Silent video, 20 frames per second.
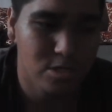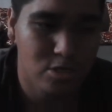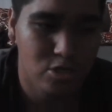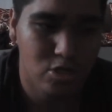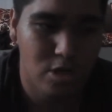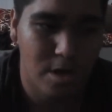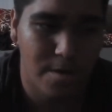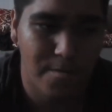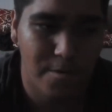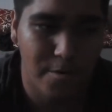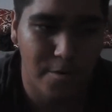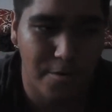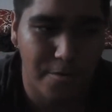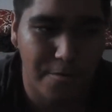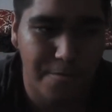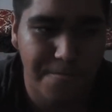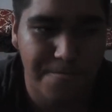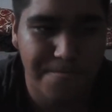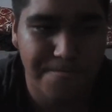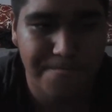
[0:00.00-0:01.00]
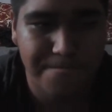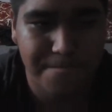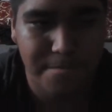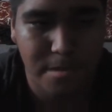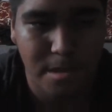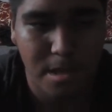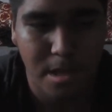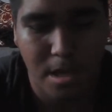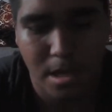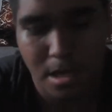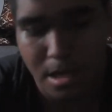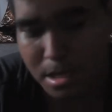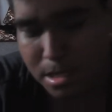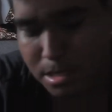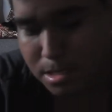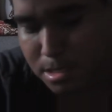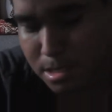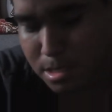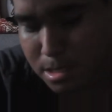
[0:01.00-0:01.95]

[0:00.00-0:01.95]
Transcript: trouble. It's